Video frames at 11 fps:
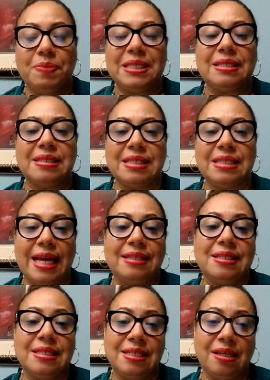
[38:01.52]
business
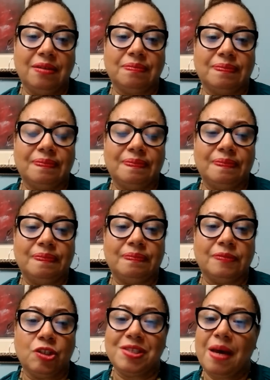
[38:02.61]
entity,
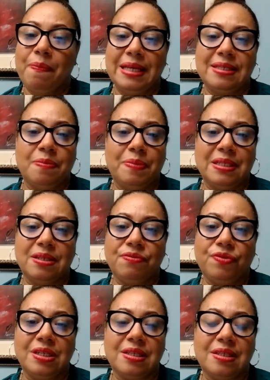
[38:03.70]
because that makes a big
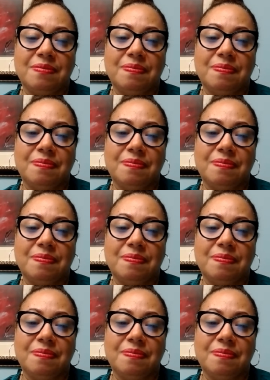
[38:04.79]
difference.